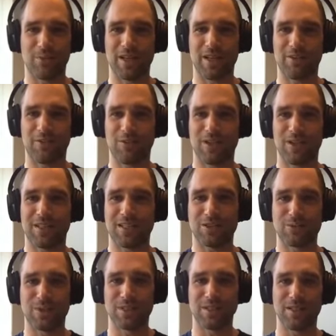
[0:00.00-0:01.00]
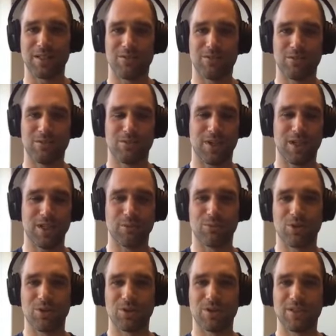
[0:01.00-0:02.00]
And I think that's really
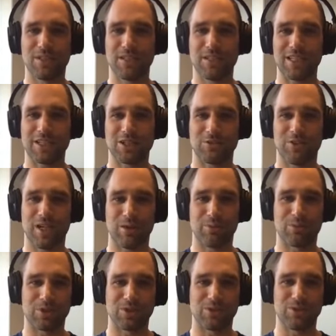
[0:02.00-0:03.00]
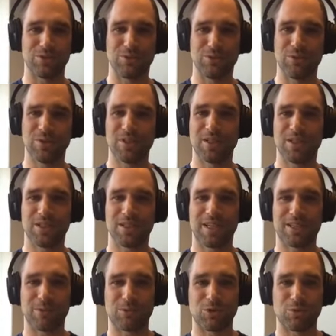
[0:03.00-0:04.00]
valuable as a developer to
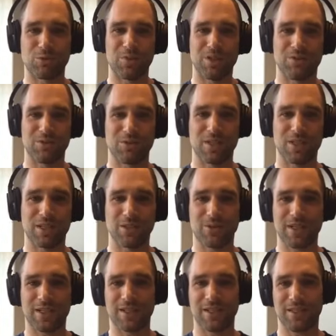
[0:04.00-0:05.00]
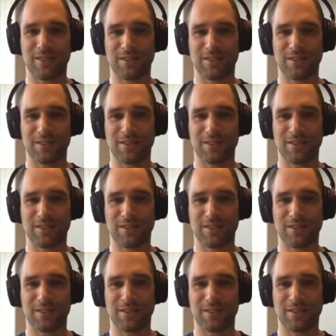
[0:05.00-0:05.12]
get up to speed really quickly.